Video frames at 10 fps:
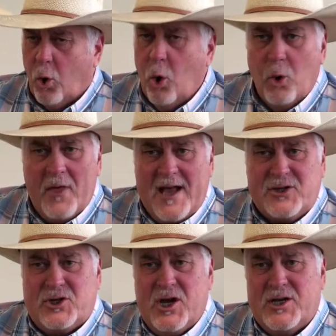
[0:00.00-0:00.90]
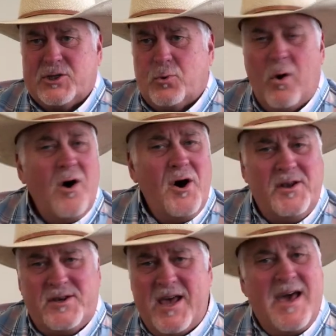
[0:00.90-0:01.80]
oh, that's just what
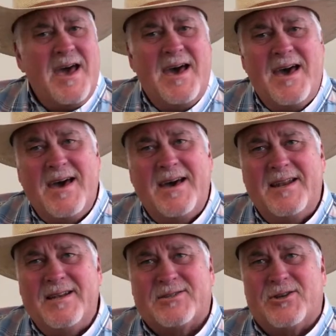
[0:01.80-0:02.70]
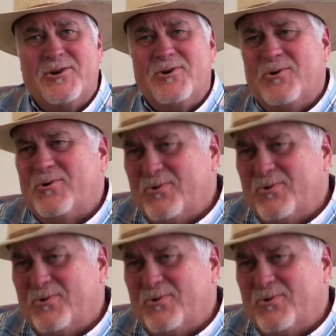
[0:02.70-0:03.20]
daddies do.